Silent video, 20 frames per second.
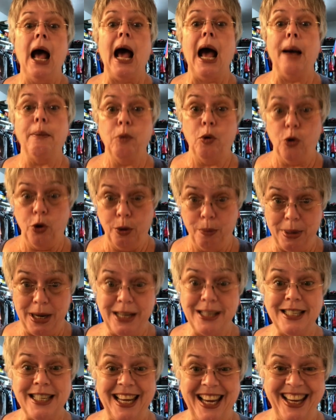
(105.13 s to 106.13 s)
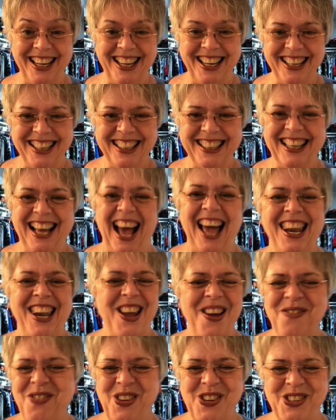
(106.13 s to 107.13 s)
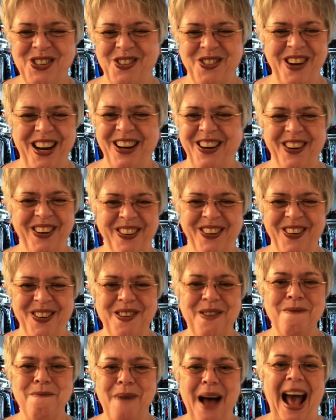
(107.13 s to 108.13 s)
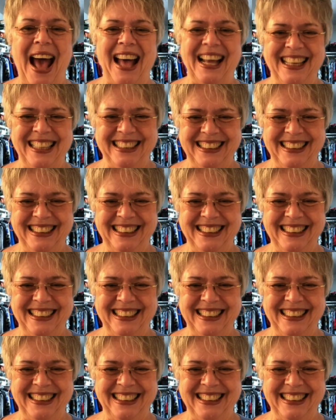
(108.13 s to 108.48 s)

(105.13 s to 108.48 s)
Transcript: I'm gonna be seeing you. I love you, sweet girl. Bye.